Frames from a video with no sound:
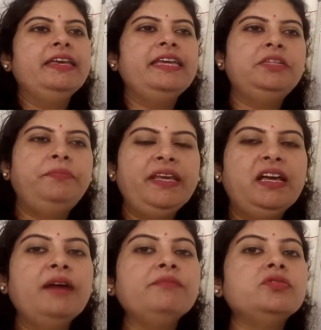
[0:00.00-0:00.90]
it
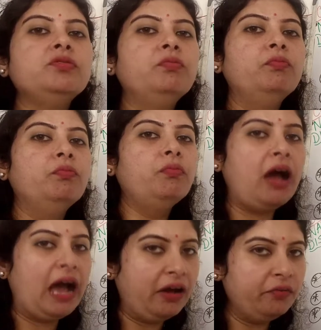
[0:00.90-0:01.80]
becomes
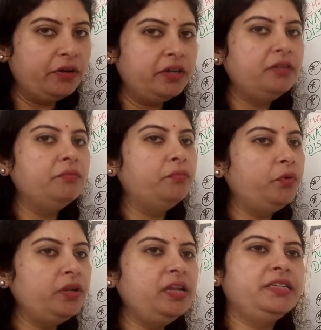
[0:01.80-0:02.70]
our
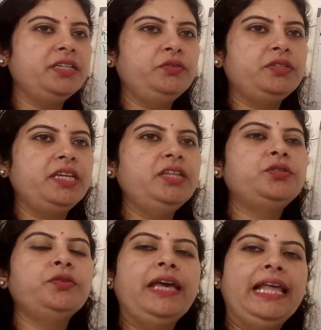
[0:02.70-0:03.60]
moral duty
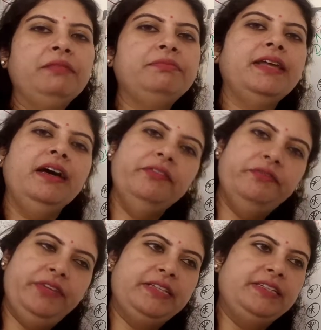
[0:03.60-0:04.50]
to help the
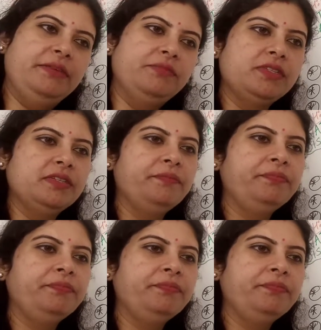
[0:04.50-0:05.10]
victims.